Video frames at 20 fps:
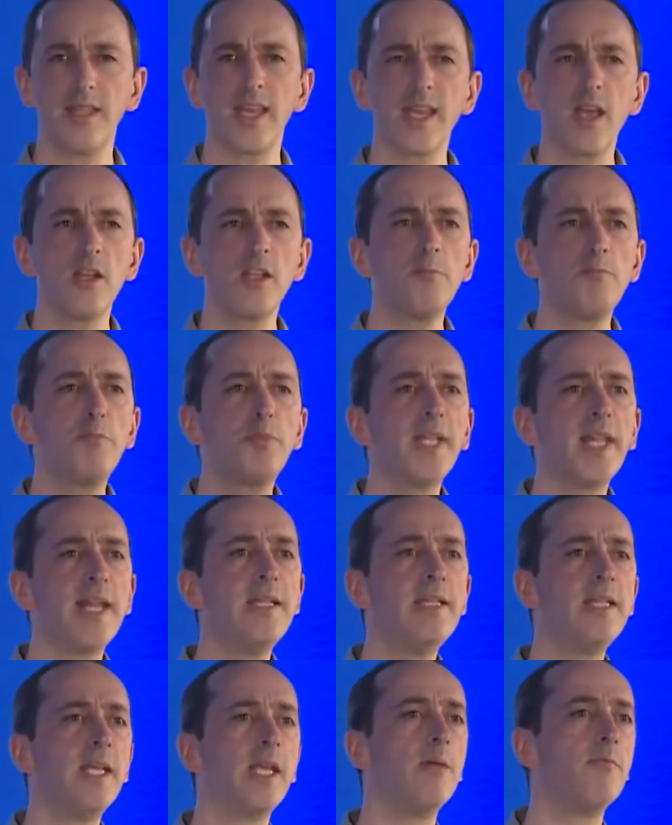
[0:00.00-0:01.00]
kind of
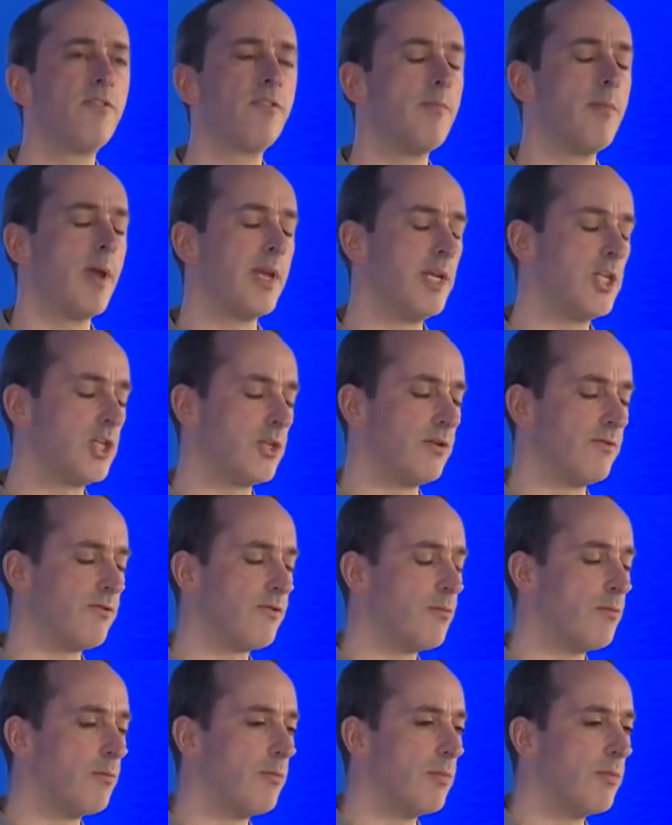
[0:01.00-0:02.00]
blending information
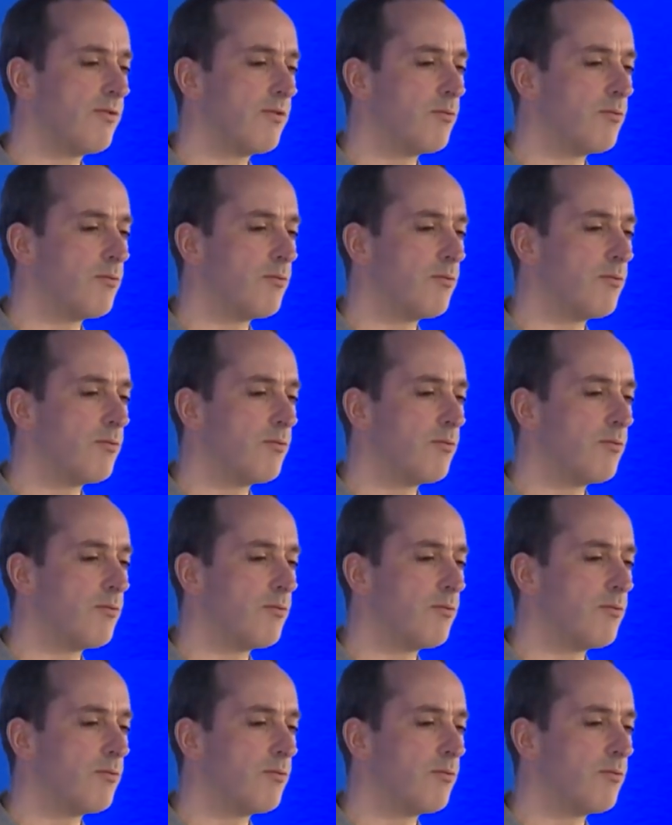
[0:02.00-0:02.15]
from